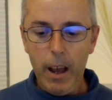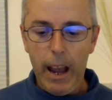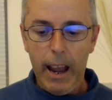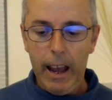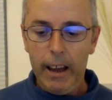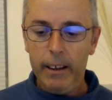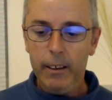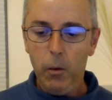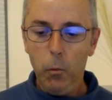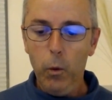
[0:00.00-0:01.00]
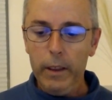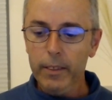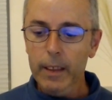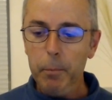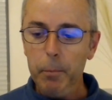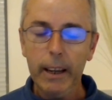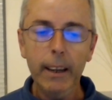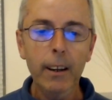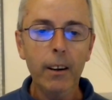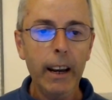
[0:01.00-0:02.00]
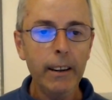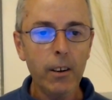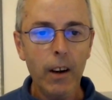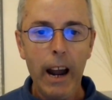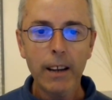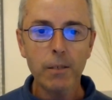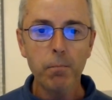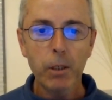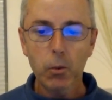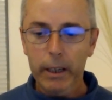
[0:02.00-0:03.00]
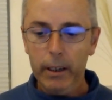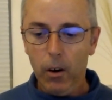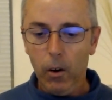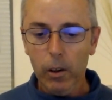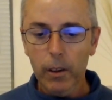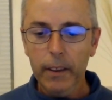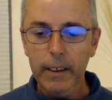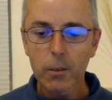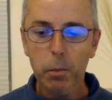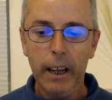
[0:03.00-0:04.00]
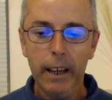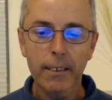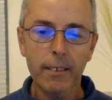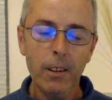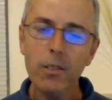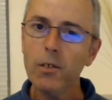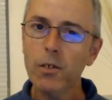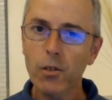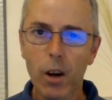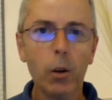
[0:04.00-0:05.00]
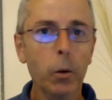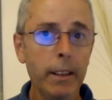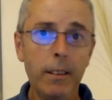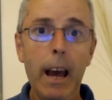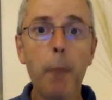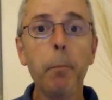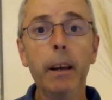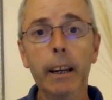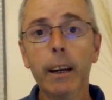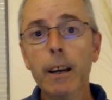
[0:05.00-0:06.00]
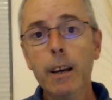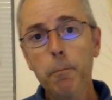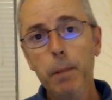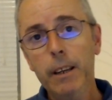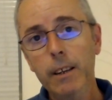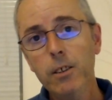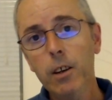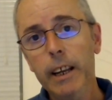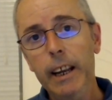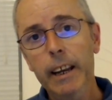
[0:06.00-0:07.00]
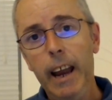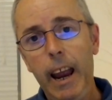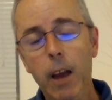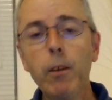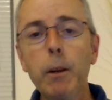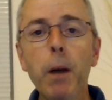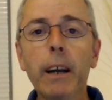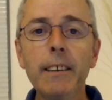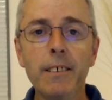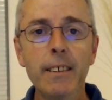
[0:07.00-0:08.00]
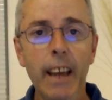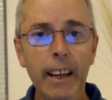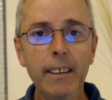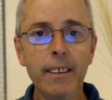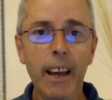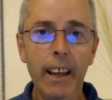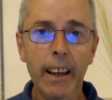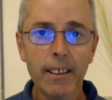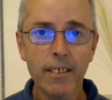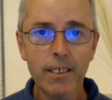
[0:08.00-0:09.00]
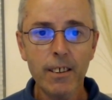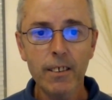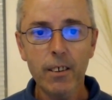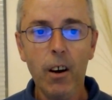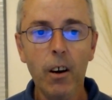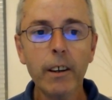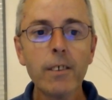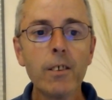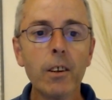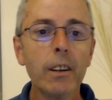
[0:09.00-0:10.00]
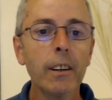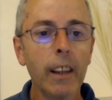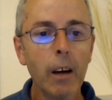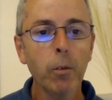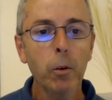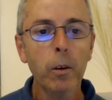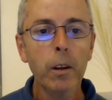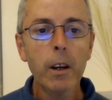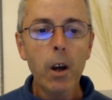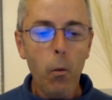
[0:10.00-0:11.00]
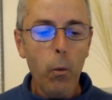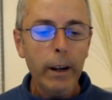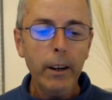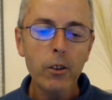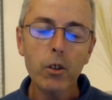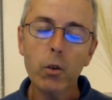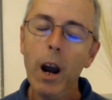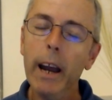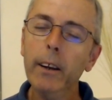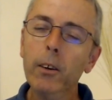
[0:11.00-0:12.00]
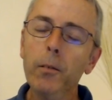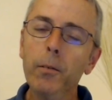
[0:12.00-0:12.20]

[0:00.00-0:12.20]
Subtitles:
And with the particular interaction between all of these planets, there's a struggle that's happening potentially in everybody's day-to-day existence on a certain level where you're trying to